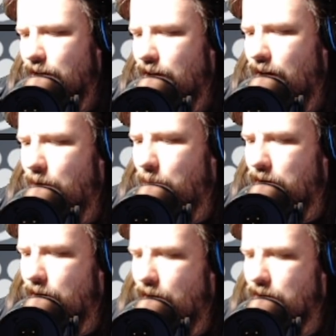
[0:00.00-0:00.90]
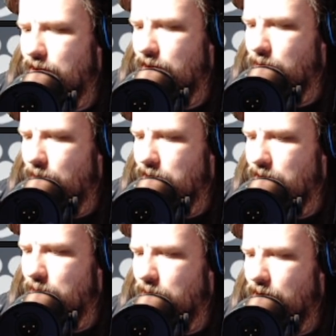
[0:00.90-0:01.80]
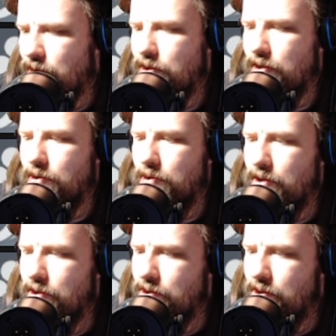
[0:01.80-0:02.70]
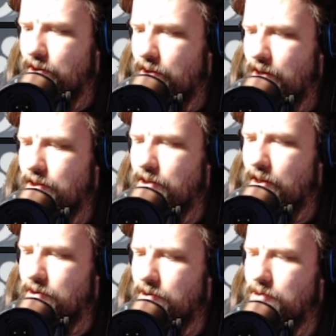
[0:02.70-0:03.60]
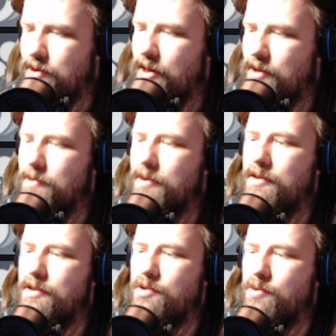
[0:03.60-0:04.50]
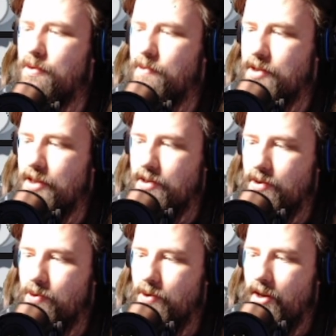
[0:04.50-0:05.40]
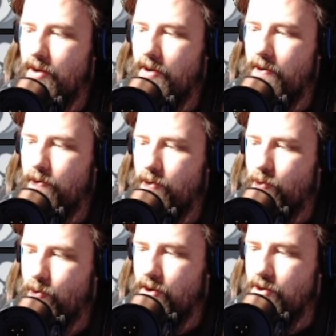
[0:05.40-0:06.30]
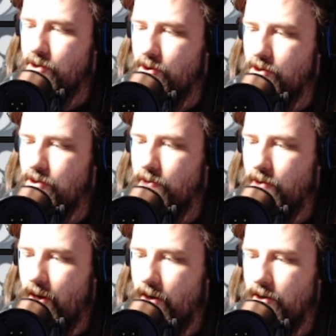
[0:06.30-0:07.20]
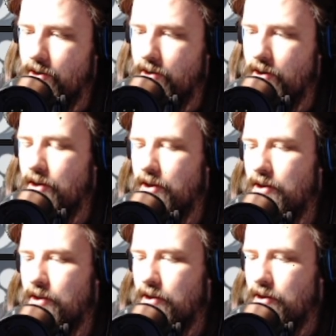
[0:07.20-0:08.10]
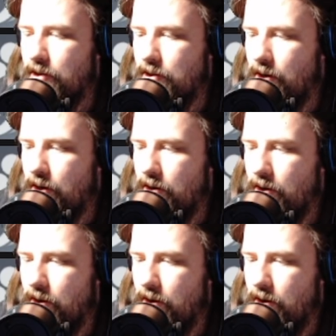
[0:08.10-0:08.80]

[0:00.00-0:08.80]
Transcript: When casting Great Secret Art Tenko Kenshin, each Sasho Sakura destroyed resets the cooldown for 1 charge of Yakan Evocation